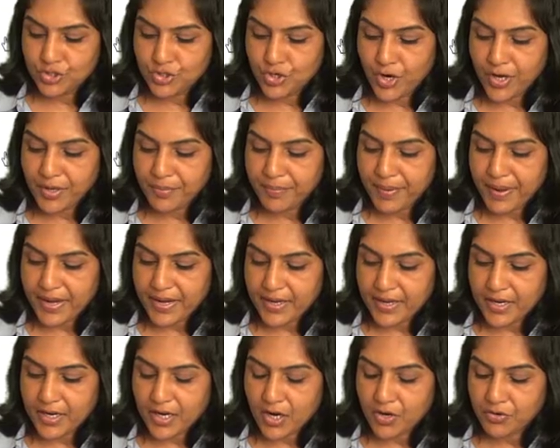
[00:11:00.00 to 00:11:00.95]
joint bank
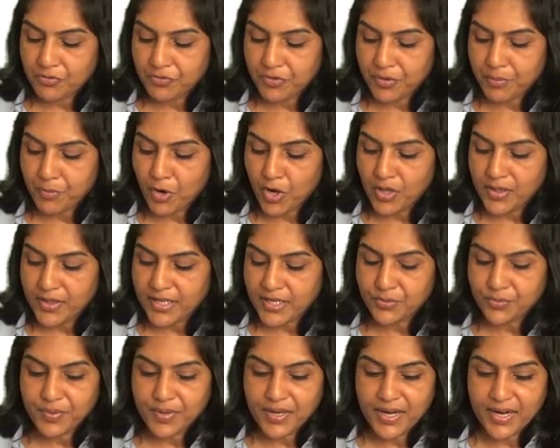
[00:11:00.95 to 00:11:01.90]
account, from all
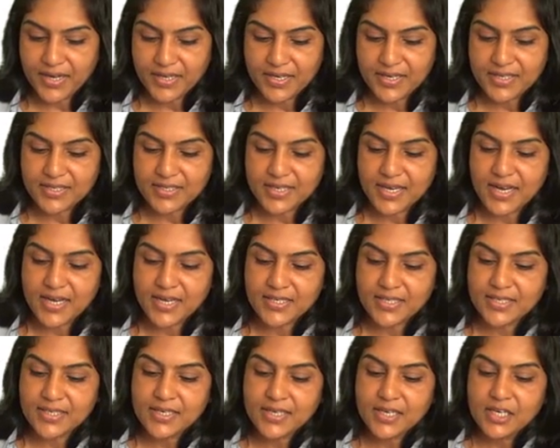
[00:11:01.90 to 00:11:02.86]
that we had
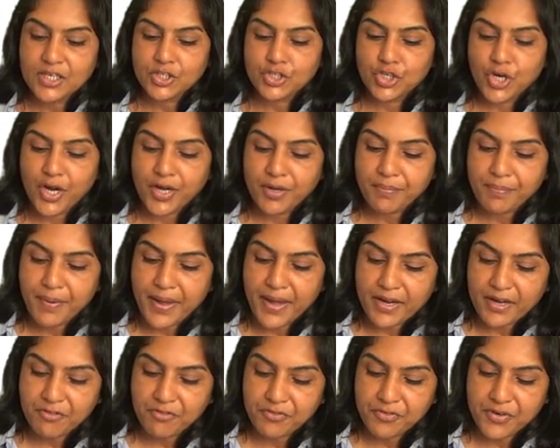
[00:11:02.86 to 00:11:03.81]
discussed, joint
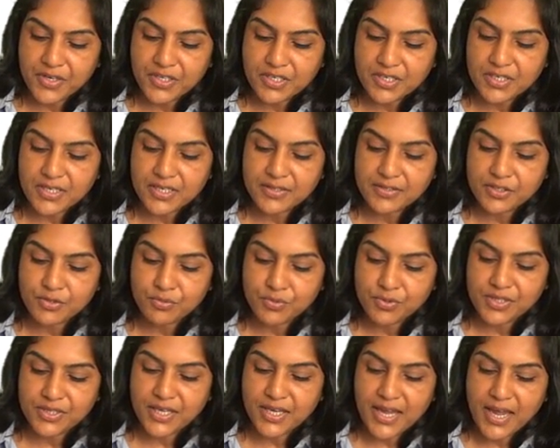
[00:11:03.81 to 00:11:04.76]
bank first, this
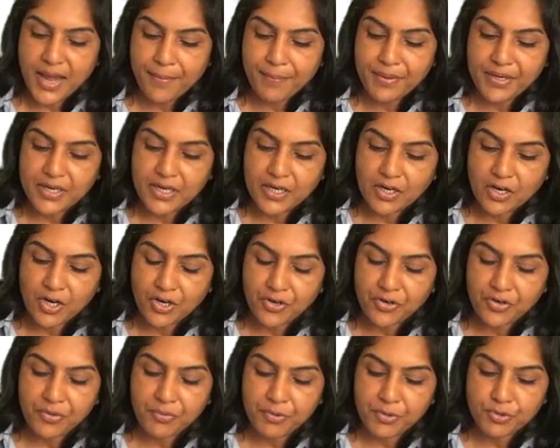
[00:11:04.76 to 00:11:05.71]
was the capital
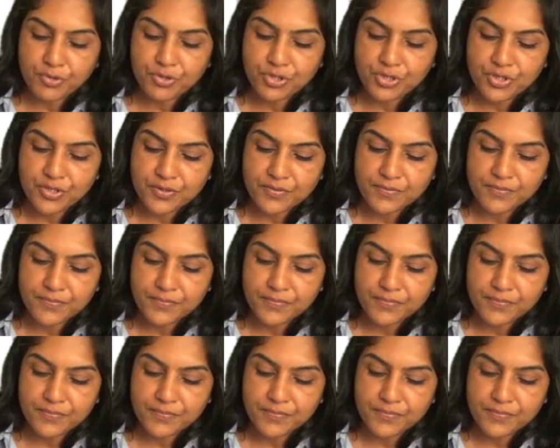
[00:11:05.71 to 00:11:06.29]
contribution,